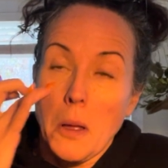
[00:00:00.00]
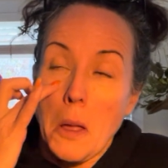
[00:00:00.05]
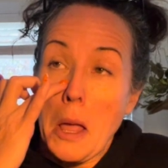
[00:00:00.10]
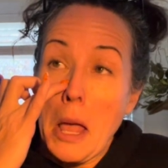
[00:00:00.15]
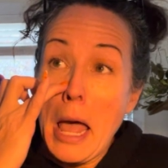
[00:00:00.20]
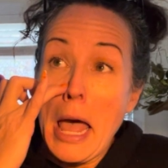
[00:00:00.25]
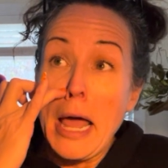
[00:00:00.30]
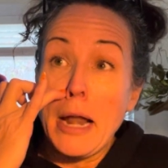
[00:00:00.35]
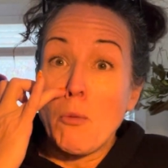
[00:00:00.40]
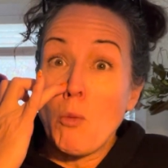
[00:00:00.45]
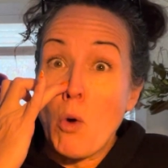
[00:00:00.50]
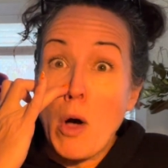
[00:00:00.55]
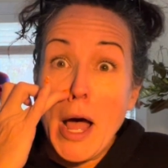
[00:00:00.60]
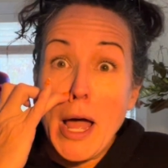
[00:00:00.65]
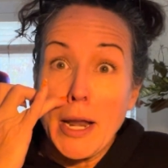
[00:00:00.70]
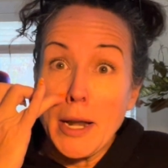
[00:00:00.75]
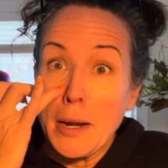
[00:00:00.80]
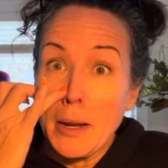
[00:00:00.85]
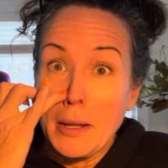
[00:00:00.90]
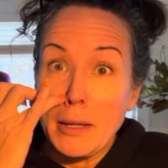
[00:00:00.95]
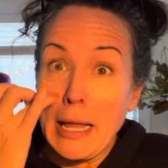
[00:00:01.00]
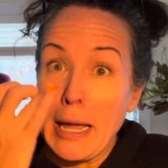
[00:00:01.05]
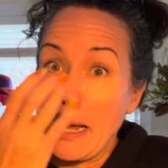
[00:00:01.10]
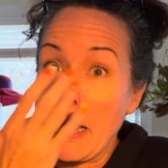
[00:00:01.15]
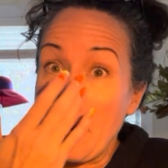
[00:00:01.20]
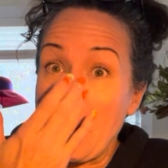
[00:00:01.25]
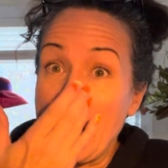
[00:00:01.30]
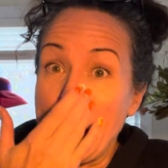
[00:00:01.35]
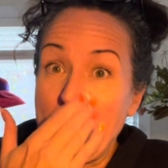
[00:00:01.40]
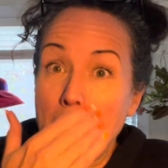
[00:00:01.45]
And won, like, I
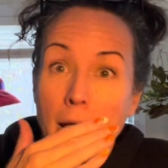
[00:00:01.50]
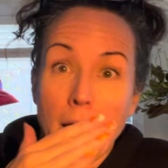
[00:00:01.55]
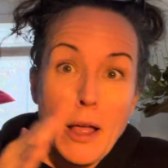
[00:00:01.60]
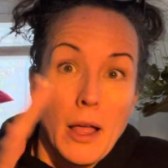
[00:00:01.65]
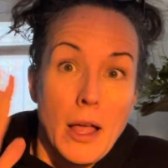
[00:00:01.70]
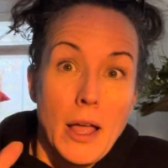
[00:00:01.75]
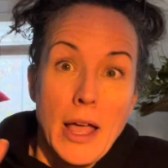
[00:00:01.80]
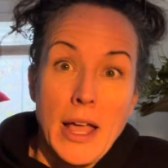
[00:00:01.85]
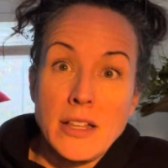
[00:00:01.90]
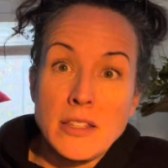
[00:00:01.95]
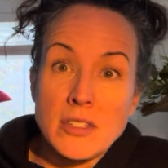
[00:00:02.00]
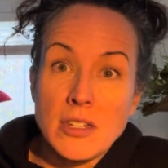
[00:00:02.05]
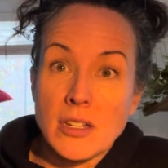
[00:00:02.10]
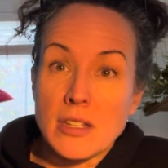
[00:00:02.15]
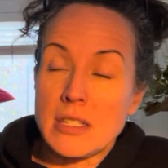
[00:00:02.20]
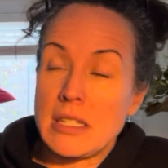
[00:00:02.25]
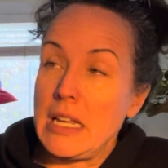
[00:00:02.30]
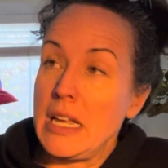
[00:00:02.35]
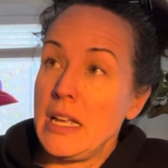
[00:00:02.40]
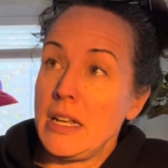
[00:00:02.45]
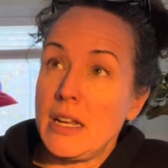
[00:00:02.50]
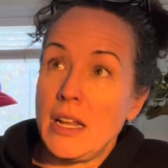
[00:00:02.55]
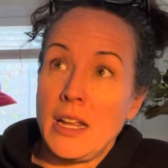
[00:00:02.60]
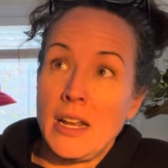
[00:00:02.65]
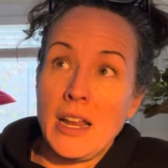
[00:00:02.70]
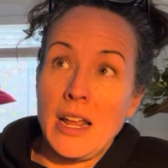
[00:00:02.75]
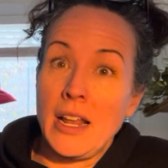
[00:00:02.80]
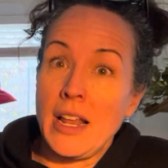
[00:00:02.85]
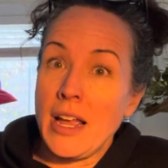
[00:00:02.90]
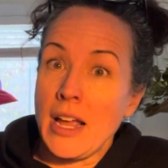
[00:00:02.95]
mean, and succeeded.
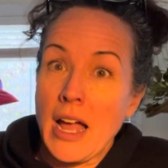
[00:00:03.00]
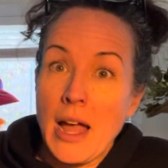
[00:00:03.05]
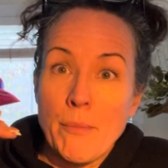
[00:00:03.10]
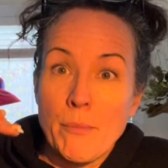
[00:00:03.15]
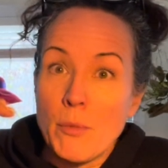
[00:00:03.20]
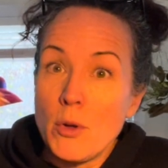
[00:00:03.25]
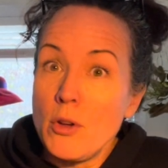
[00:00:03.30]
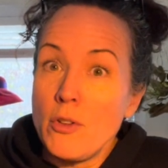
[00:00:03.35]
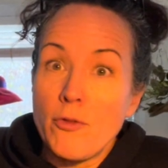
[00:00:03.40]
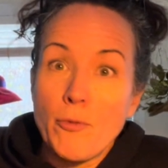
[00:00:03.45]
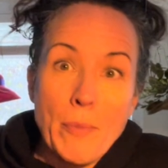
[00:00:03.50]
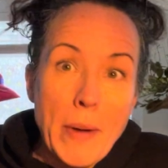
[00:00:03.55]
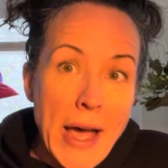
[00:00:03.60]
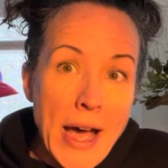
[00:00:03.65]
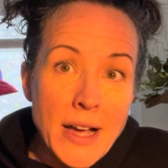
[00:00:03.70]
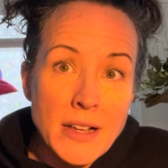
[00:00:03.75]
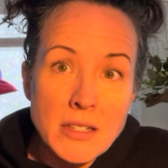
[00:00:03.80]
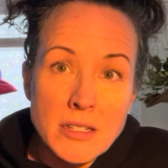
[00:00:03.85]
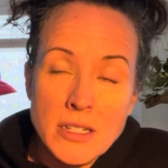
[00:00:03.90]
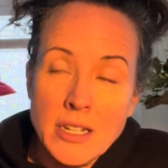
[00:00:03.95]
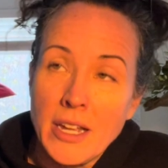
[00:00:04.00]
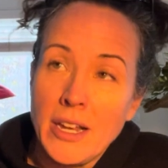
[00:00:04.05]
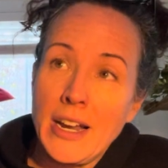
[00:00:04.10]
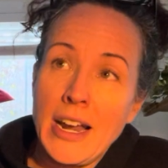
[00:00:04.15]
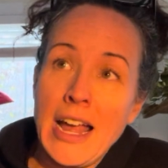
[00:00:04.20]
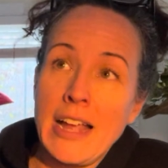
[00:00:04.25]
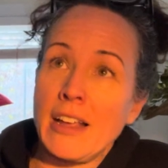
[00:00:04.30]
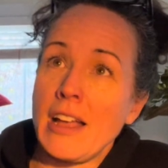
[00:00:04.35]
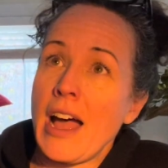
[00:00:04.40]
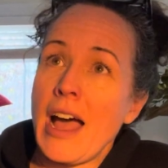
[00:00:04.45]
And like, I moved past it and
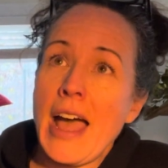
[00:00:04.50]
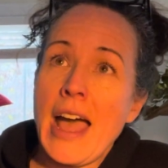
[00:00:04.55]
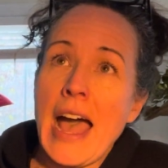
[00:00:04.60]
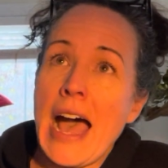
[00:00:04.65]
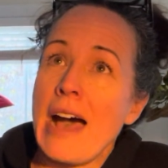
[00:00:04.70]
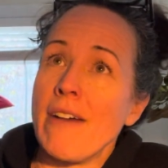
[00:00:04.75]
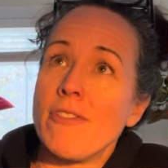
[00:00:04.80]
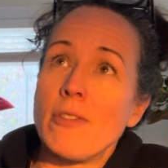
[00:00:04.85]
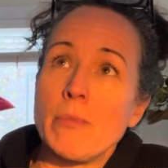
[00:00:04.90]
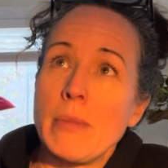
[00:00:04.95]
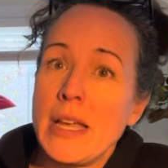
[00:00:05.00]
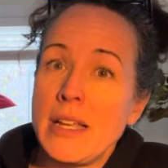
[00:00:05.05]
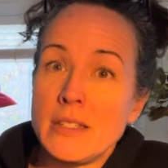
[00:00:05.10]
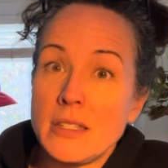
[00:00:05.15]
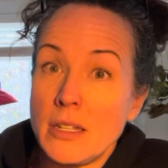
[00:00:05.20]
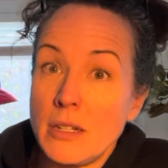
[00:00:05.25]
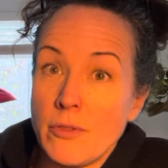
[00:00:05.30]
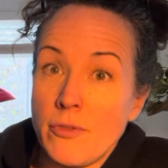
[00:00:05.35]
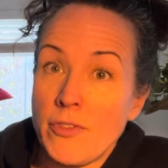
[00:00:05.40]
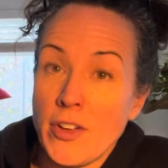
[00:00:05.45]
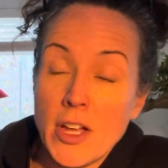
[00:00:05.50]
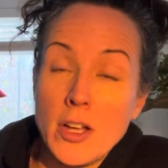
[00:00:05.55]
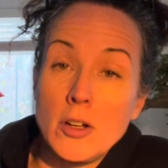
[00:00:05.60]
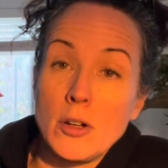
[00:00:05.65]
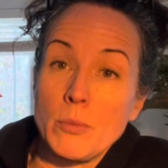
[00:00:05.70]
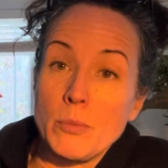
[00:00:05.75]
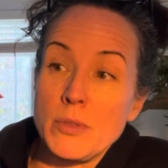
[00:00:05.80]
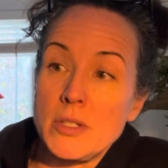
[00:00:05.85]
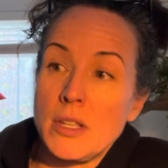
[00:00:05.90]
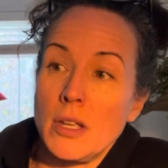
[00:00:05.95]
I have amazing
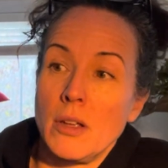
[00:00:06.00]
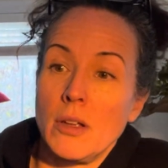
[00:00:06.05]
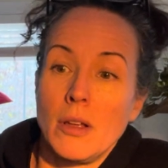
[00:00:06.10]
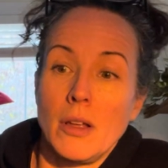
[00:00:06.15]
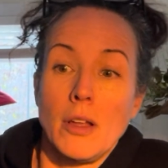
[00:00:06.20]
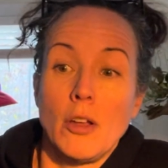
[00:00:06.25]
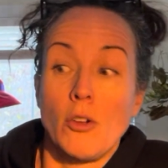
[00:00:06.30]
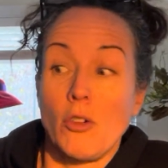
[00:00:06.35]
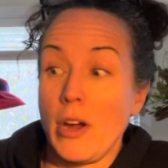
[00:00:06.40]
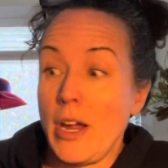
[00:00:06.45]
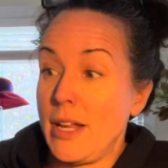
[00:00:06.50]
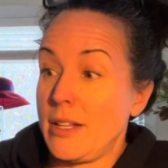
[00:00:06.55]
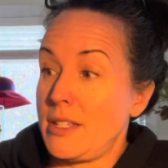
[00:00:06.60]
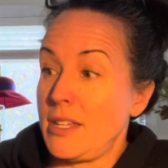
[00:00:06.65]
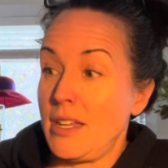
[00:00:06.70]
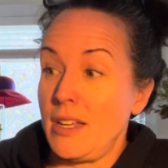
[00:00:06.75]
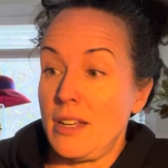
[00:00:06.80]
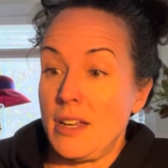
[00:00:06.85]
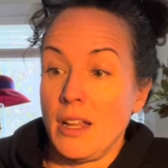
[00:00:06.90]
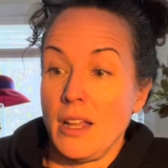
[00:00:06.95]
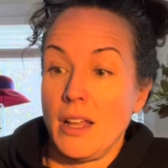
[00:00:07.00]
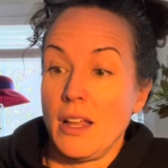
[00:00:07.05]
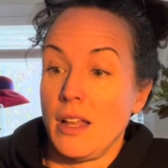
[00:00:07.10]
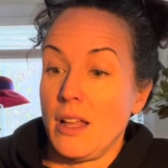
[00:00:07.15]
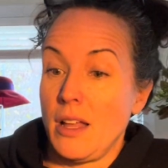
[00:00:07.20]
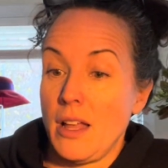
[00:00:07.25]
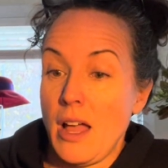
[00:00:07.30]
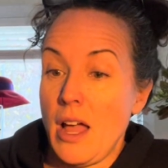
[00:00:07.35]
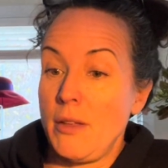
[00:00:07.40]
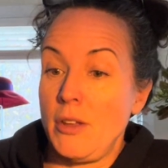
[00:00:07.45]
films. Granted,
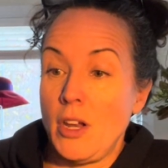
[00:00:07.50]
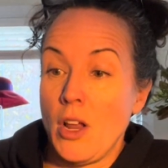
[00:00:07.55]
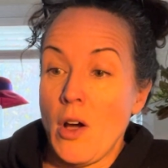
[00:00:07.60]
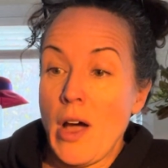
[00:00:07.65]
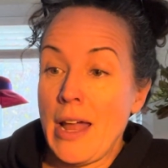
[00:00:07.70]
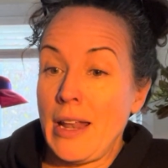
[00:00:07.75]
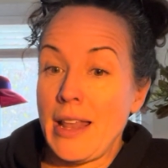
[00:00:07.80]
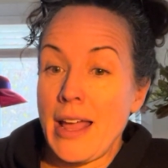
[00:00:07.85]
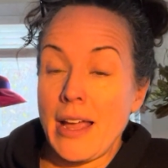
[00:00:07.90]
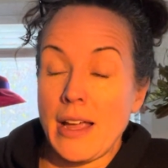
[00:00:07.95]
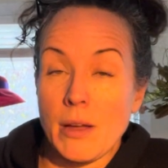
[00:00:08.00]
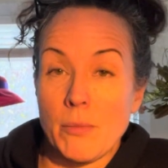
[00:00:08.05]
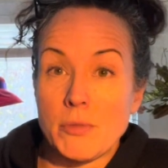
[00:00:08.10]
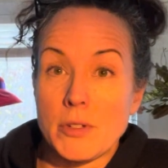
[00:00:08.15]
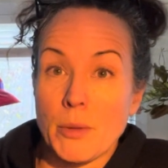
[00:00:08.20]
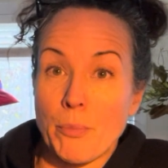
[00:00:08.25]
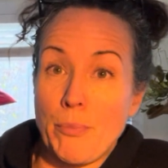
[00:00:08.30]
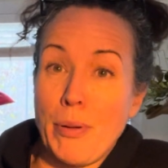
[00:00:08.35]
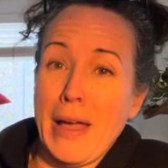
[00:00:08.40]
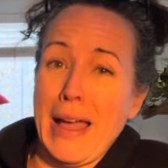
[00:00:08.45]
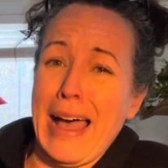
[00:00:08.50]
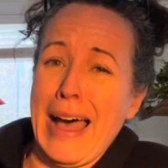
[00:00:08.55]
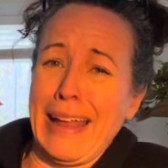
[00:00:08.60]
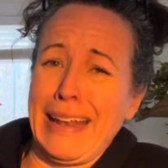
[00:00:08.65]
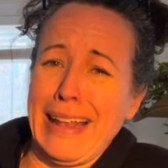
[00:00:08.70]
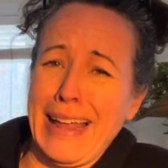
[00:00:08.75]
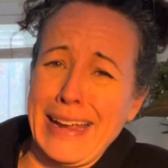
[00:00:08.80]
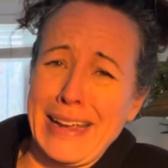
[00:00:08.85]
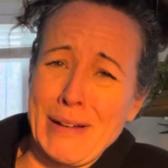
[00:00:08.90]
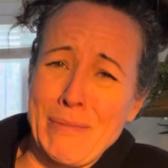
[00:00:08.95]
you know, I'd like them to
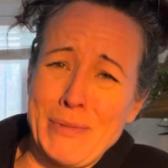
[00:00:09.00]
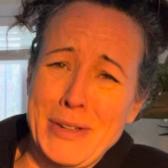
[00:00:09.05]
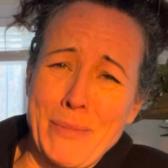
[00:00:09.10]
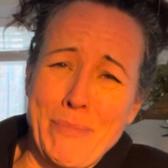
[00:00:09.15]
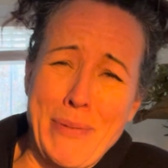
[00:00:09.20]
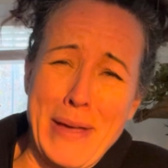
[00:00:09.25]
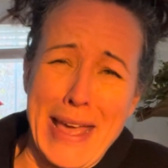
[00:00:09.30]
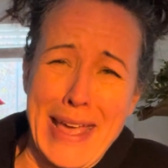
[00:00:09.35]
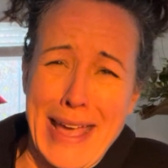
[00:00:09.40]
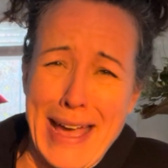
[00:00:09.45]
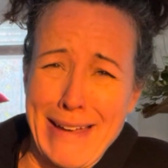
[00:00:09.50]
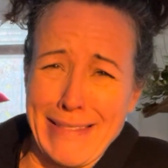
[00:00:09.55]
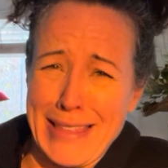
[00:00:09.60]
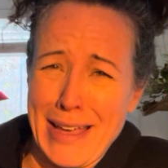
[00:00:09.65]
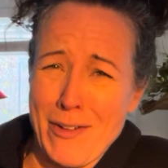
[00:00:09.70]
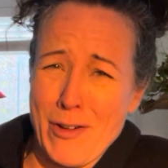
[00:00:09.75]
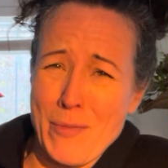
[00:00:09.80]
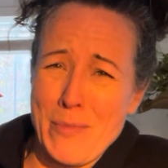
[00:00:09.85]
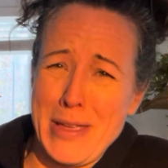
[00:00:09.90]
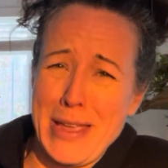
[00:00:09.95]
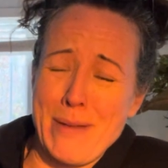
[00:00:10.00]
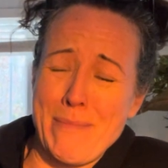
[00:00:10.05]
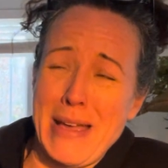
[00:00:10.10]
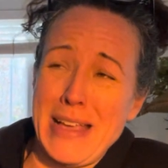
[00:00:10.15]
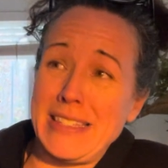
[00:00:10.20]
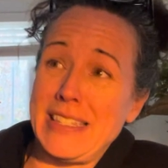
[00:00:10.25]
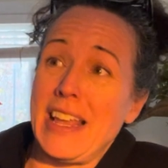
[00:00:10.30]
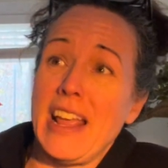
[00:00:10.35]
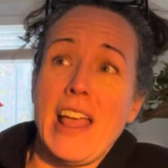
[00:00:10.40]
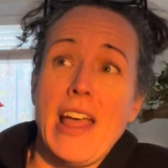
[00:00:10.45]
pay out. That would be
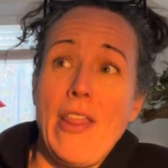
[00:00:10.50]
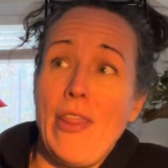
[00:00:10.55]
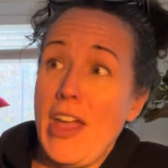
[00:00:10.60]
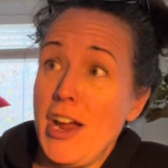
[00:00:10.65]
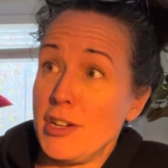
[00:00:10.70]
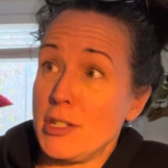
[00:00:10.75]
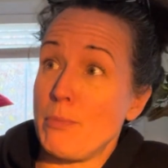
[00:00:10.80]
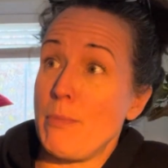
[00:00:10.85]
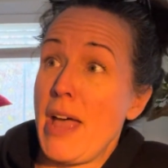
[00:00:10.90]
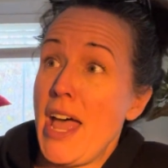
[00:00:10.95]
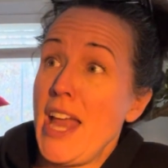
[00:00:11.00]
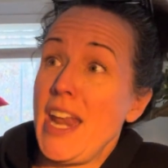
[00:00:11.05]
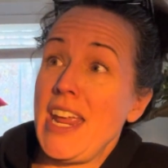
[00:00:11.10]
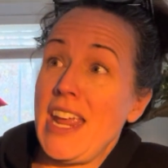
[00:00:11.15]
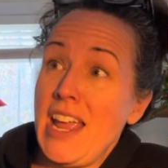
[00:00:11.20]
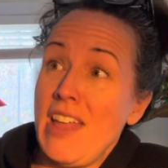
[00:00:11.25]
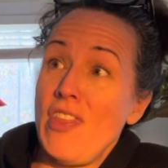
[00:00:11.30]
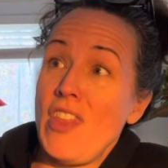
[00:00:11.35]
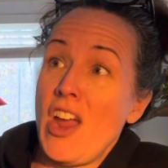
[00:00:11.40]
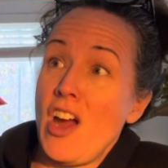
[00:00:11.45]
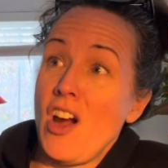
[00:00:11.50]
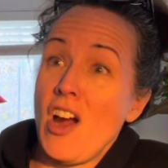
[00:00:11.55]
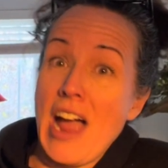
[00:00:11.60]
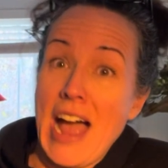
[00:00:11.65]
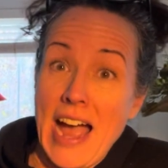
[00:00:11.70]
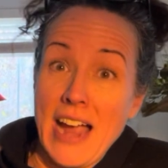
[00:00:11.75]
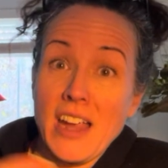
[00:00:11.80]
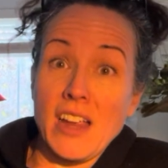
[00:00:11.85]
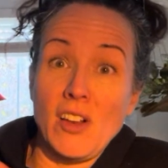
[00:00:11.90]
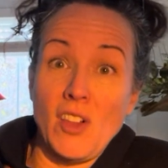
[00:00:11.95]
amazing. There's money in there.
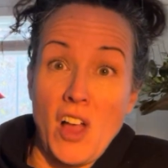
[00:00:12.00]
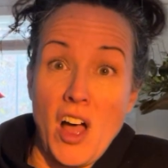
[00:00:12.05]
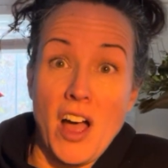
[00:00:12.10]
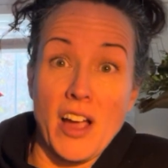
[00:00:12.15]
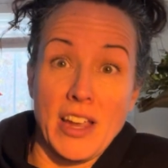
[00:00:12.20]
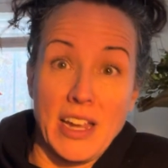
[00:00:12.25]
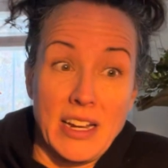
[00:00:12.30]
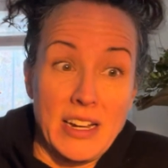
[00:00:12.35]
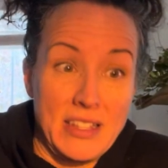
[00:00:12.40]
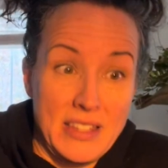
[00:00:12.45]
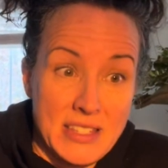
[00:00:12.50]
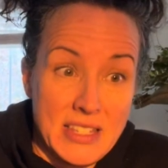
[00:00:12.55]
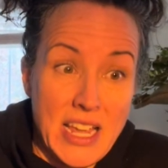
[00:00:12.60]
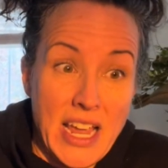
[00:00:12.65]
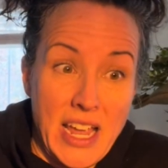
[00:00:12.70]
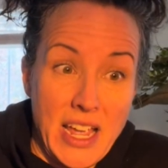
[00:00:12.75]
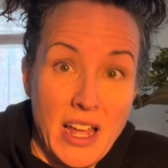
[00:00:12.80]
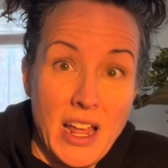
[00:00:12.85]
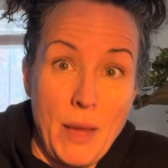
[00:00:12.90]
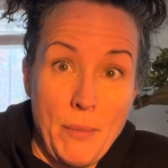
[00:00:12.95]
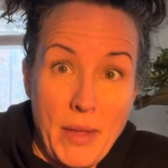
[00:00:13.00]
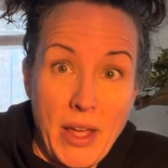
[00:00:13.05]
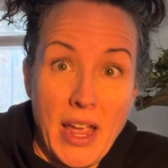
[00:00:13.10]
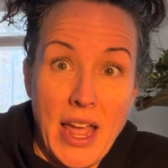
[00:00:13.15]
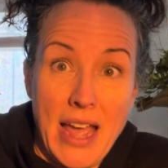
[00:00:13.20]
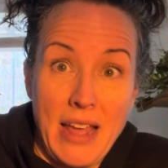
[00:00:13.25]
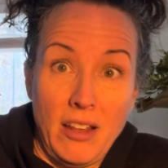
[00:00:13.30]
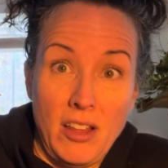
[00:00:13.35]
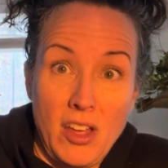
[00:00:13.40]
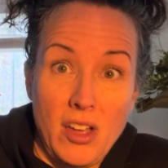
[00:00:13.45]
I can log in and see it. I'm like,
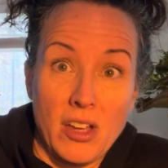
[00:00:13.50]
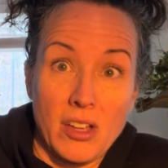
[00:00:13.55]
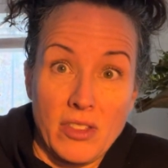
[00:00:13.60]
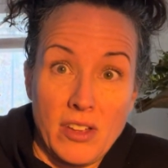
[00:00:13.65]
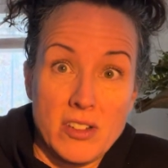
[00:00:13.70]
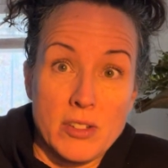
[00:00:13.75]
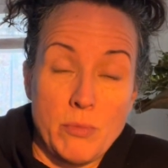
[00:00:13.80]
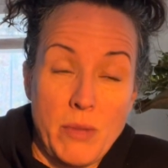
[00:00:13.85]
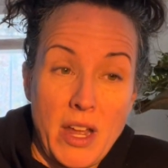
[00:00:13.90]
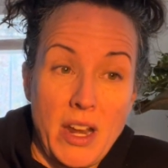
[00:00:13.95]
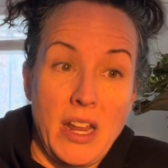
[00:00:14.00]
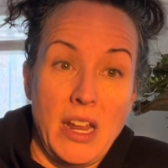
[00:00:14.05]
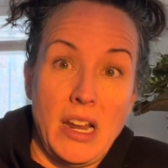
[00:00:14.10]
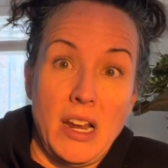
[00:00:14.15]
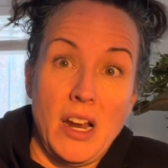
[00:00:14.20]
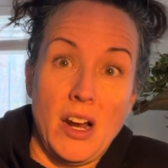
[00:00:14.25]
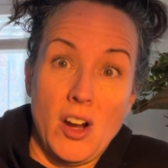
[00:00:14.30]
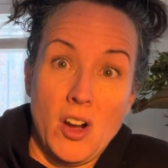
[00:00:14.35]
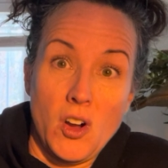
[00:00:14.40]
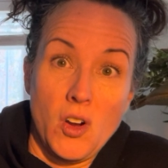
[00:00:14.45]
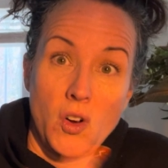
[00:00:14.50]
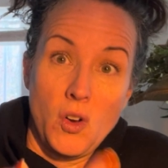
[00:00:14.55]
hey, look, there's money in there.